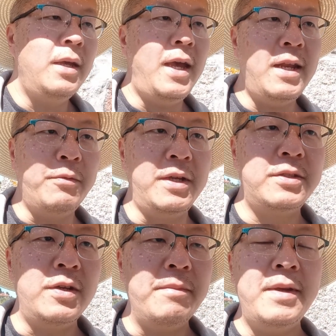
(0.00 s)
Anyway,
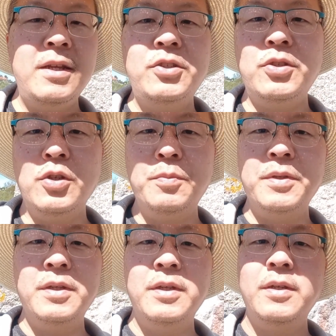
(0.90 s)
so I managed to
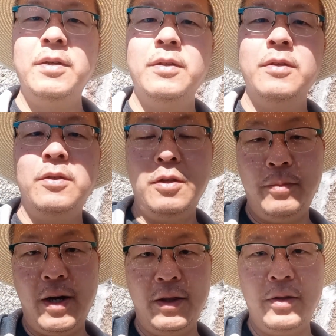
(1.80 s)
open the
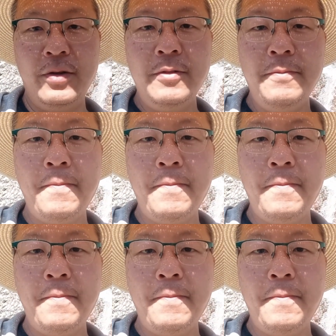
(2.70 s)
barn door,